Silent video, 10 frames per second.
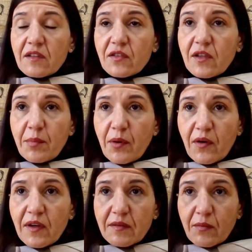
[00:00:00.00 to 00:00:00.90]
to the
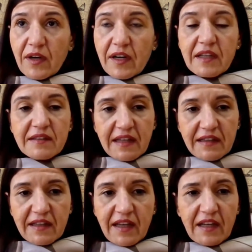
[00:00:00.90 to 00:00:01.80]
point where he
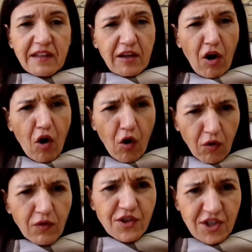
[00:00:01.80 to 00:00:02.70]
dedicated a
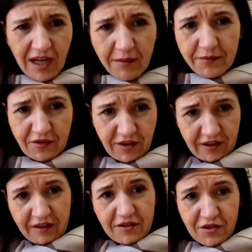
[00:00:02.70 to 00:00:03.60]
whole
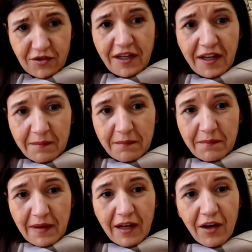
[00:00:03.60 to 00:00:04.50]
chapter to
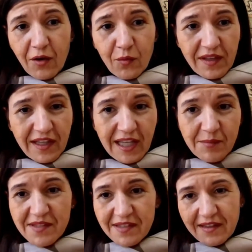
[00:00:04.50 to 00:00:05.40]
him, along with
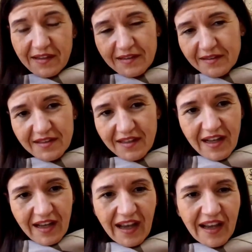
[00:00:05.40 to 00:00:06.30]
Ibsen and
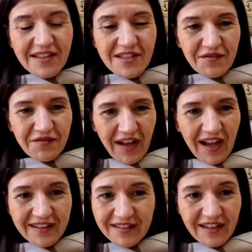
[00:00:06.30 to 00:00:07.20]
And
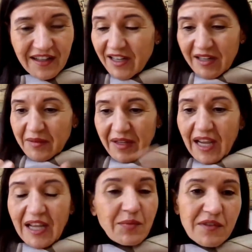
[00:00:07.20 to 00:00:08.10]
Wagner,
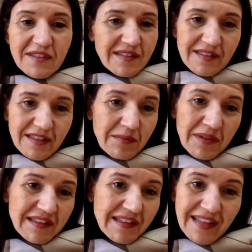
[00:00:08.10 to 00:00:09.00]

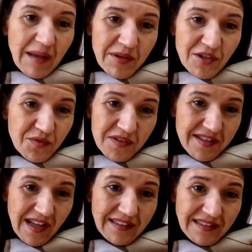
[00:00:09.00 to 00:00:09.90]
the damage
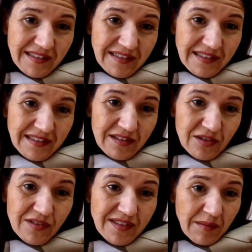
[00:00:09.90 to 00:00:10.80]
was done
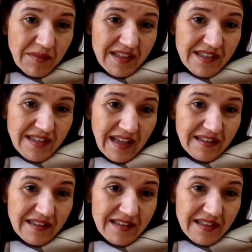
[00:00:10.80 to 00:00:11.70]
to some
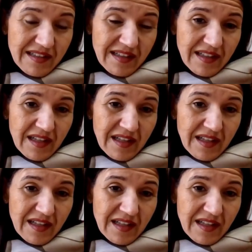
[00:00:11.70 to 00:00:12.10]
extent.